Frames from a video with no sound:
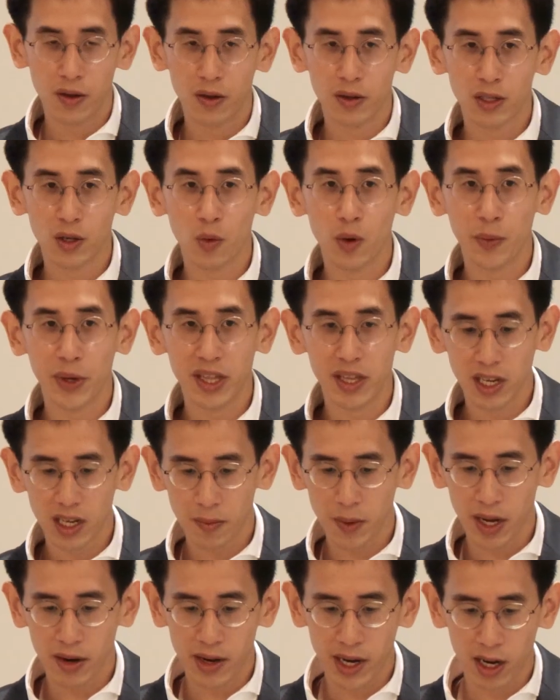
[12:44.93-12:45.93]
So when we think
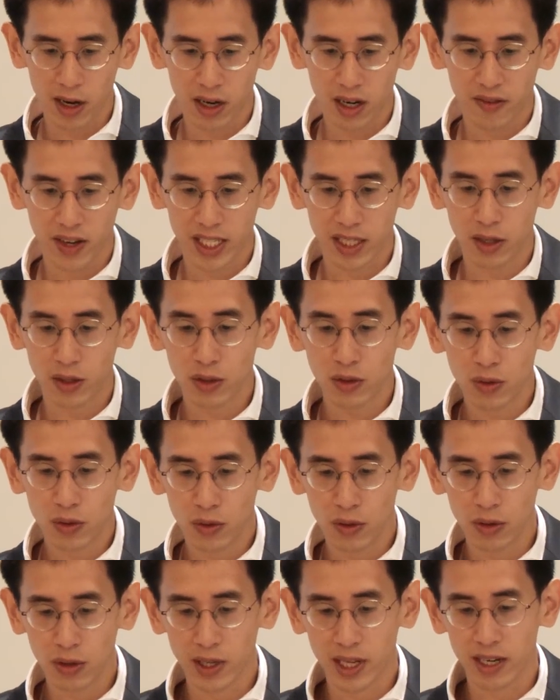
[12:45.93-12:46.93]
about narrative as a
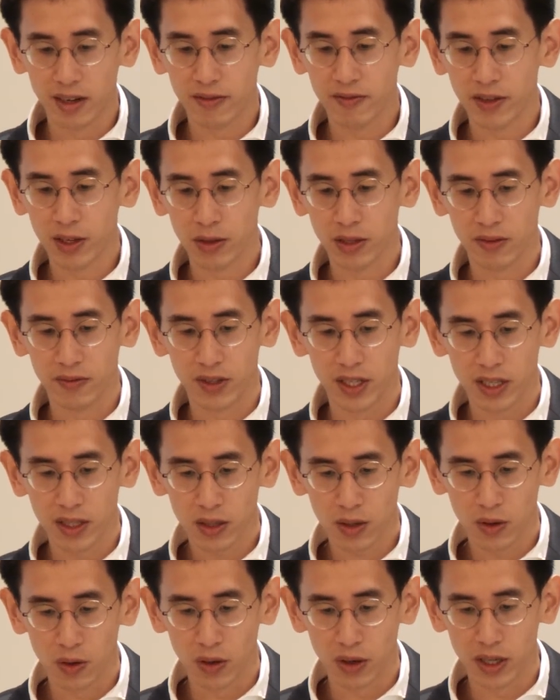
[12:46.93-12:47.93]
tool and a field of
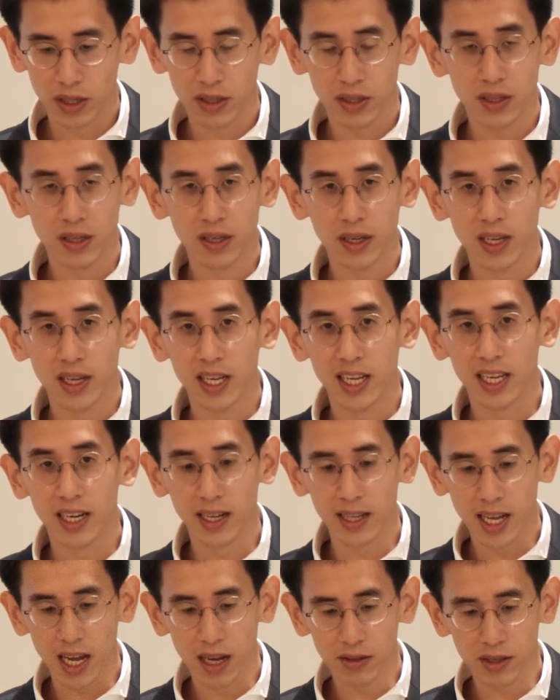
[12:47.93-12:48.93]
discourse, it
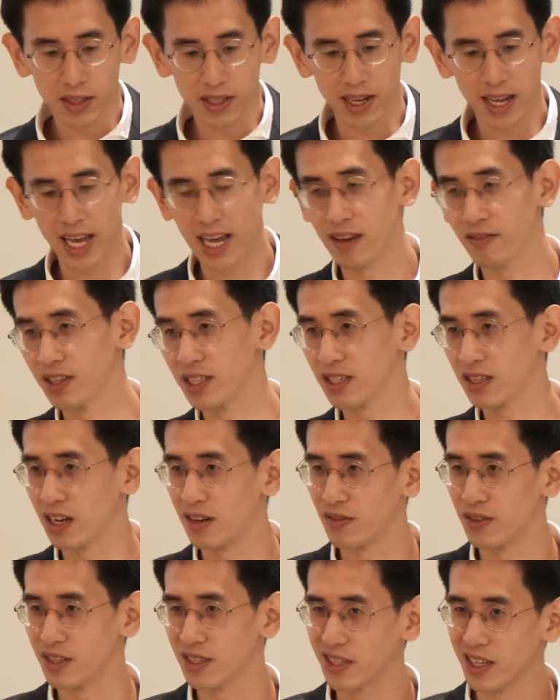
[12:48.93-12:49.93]
allows us to have these
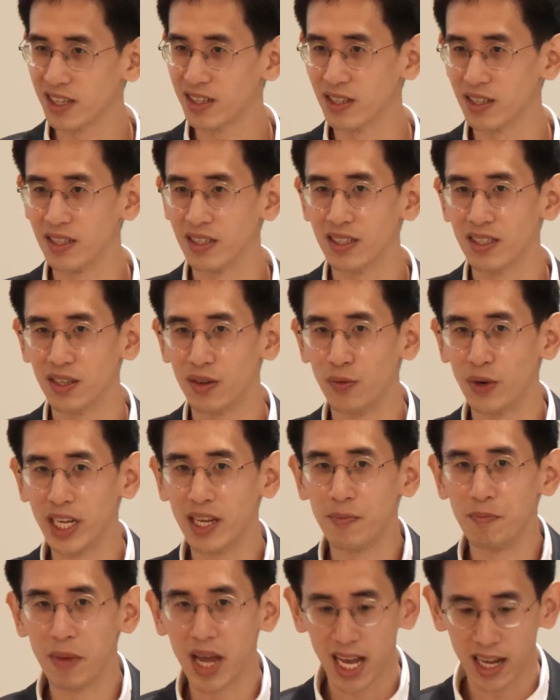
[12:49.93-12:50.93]
conversations, to
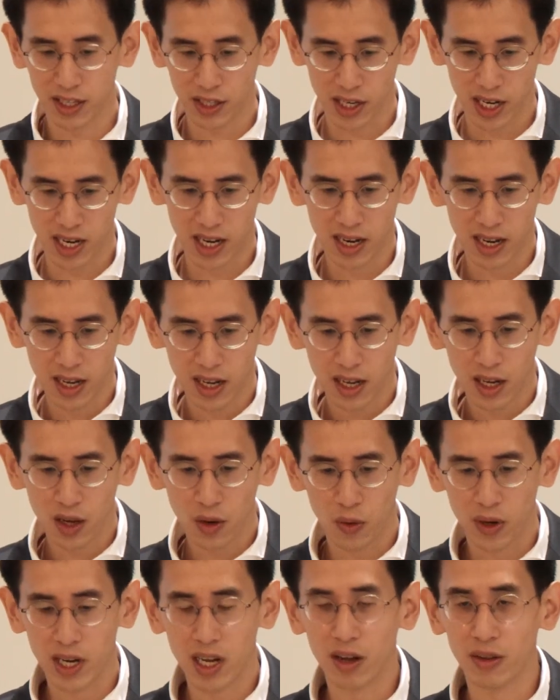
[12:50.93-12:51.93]
reimagine
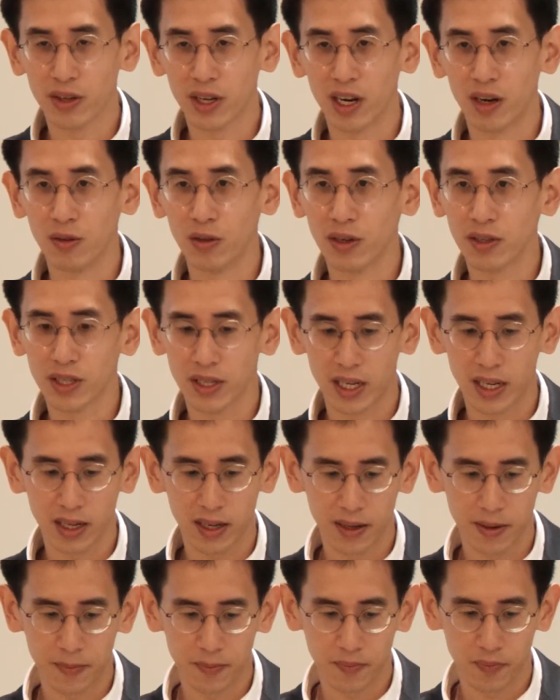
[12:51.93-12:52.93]
what healthcare looks
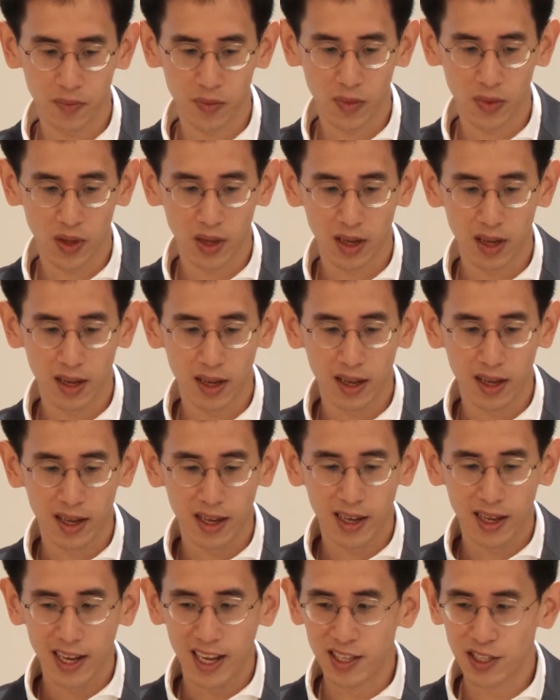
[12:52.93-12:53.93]
like.
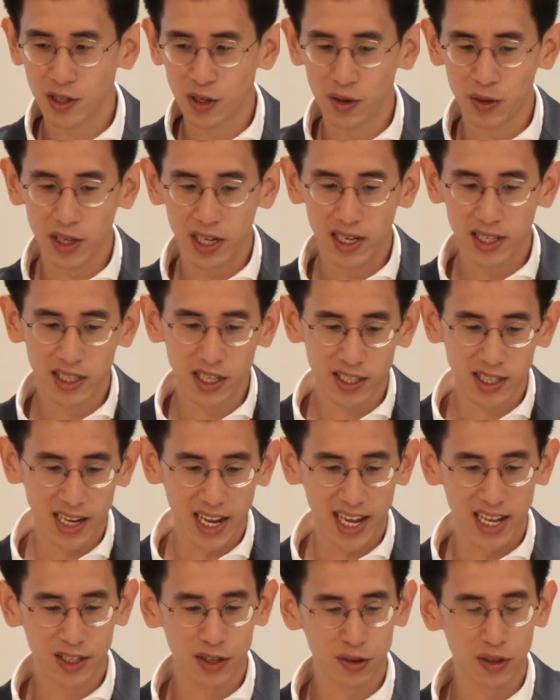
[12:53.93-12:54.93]
And so just to
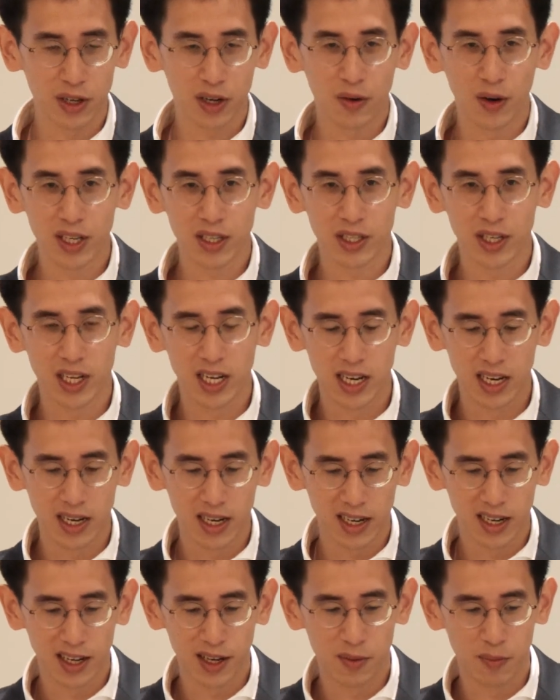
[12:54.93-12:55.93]
answer the
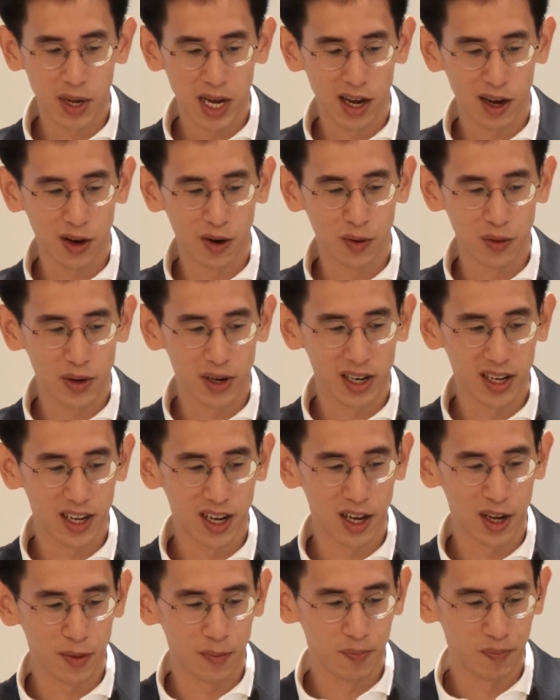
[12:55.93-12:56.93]
question about,
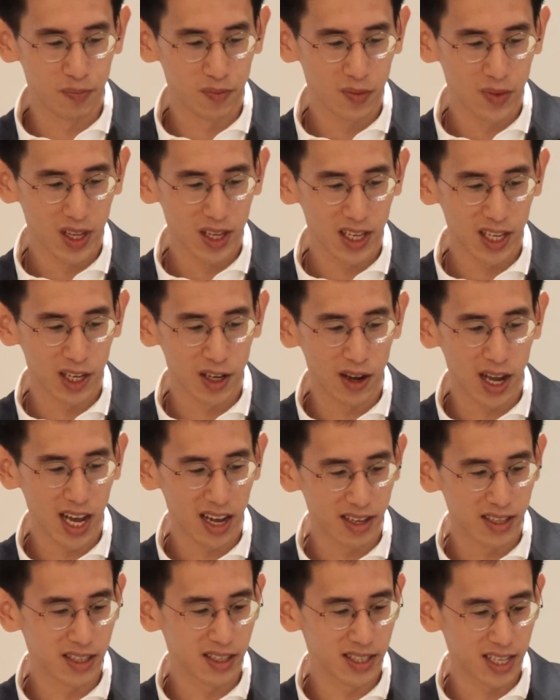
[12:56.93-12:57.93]
how
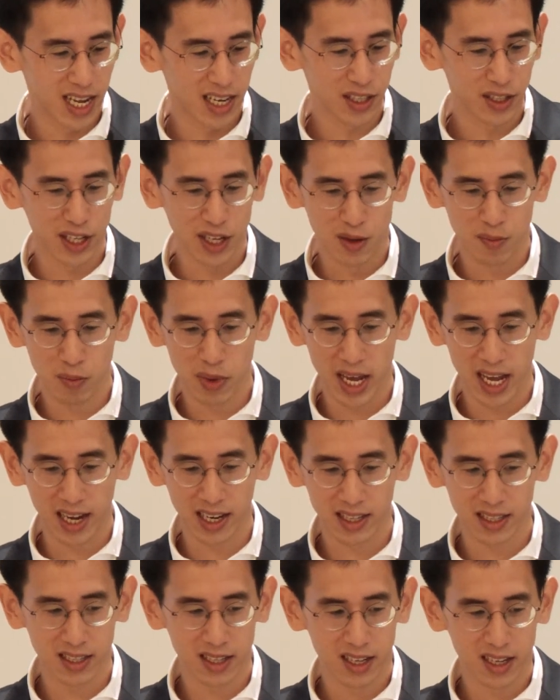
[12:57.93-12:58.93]
does this actually
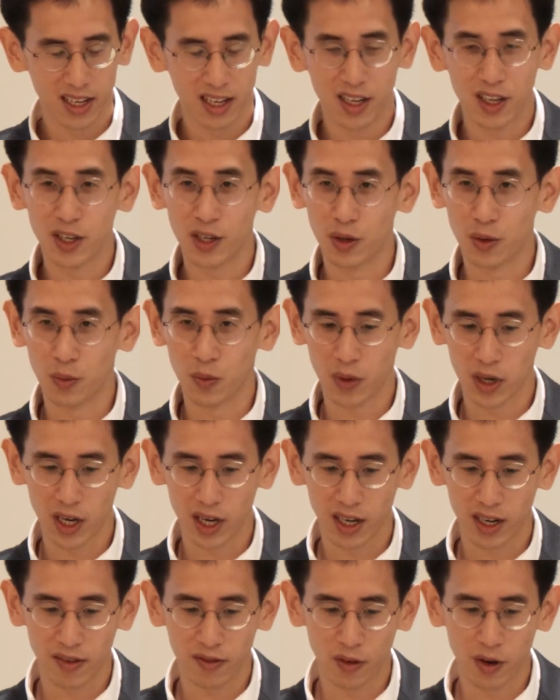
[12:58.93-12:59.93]
impact your
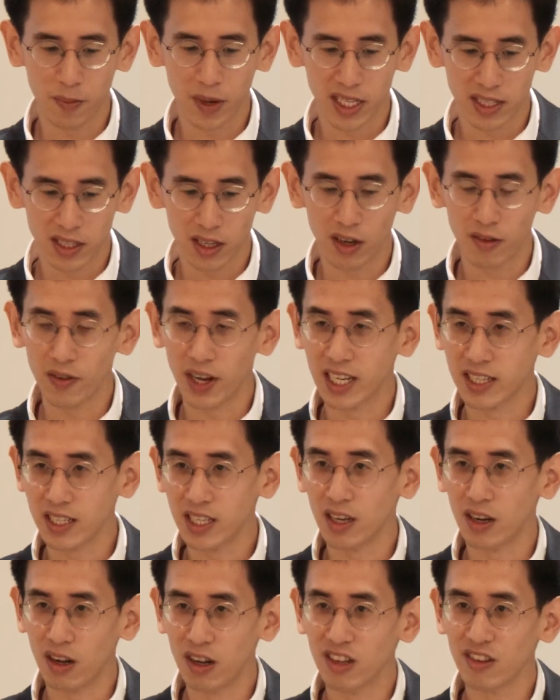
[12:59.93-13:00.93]
work? For myself, I
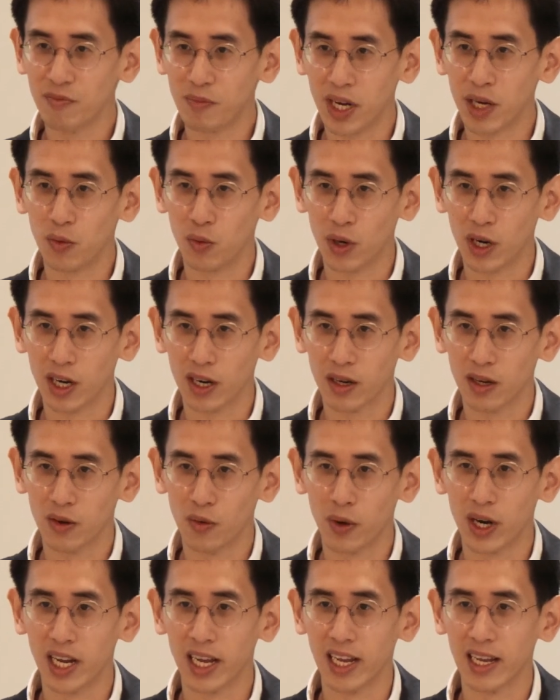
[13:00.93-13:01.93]
see all of my work,
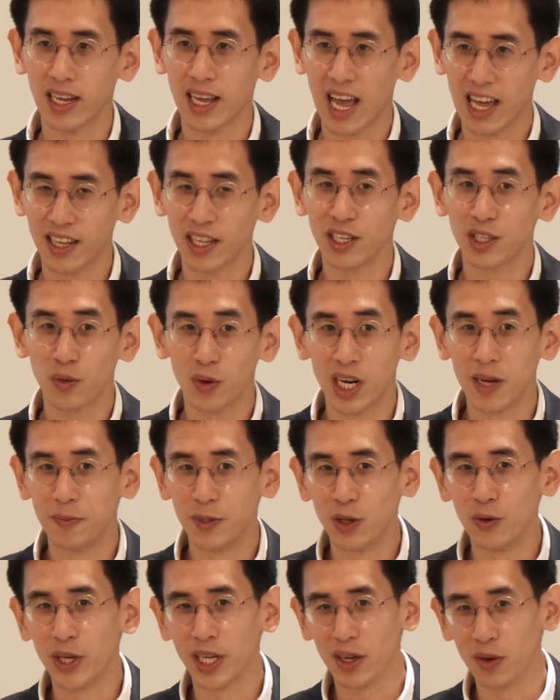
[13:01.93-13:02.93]
at least when I'm
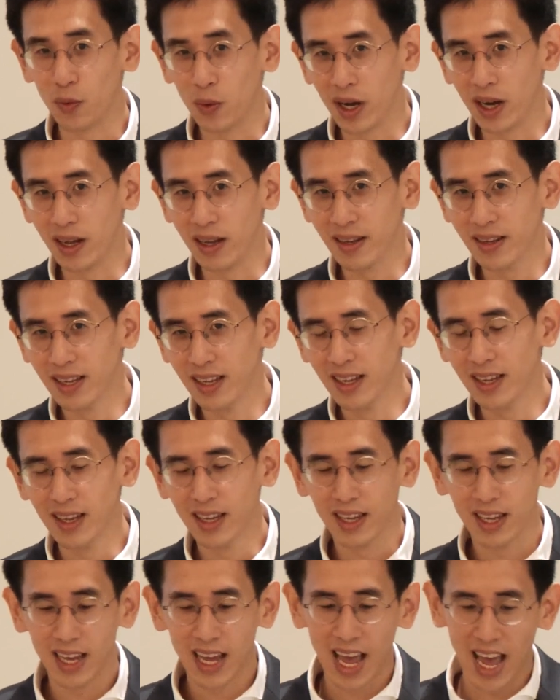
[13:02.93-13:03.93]
doing it well,
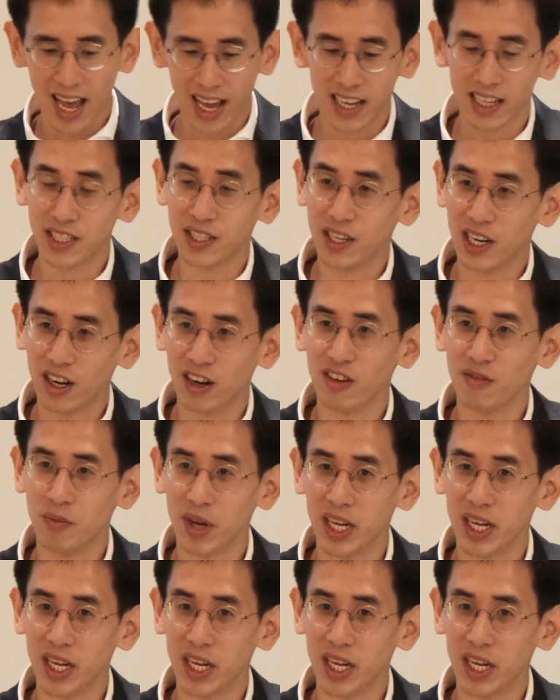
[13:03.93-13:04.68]
as narrative